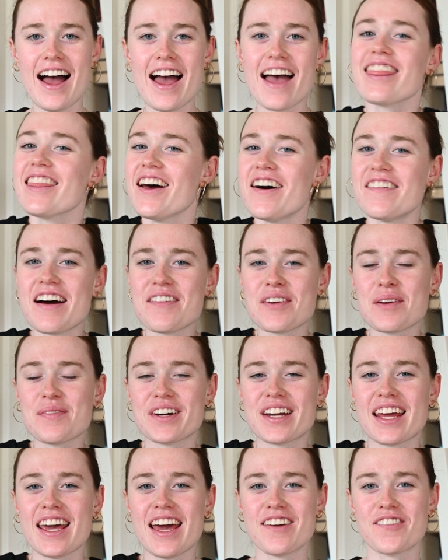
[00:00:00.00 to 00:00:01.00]
Hello
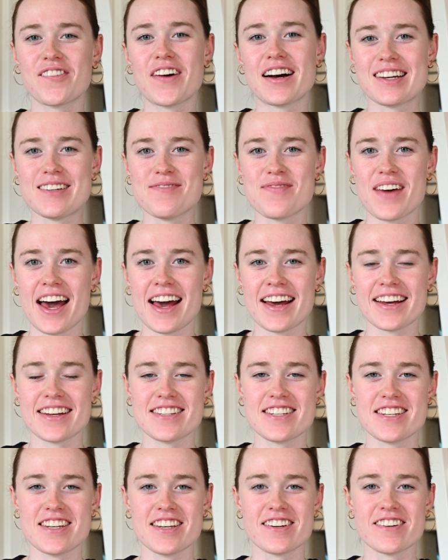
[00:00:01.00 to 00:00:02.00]
everybody and welcome back
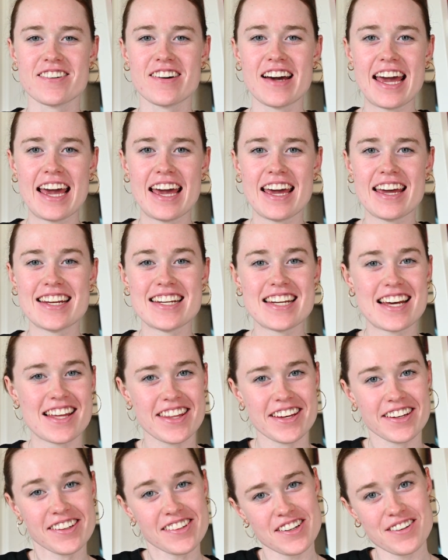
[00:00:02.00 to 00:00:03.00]
to
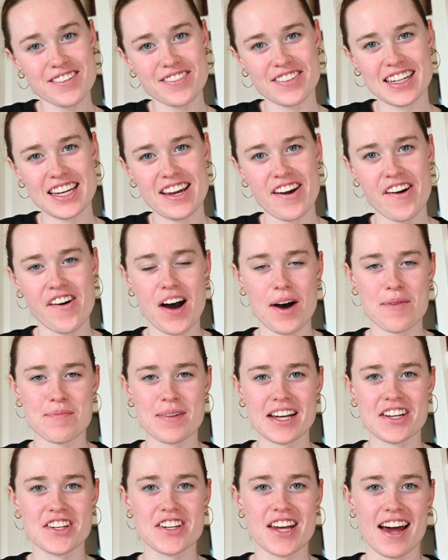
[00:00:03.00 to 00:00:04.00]
another new video on
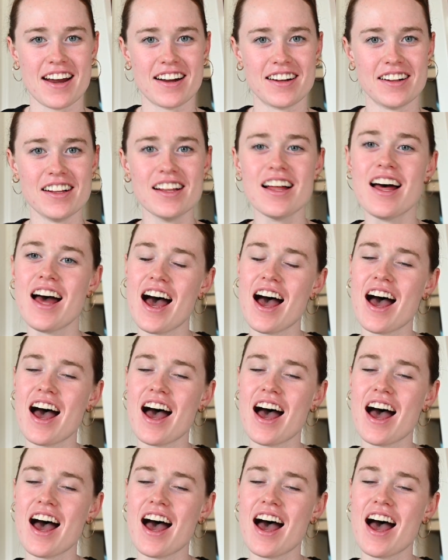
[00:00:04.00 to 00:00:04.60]
my channel.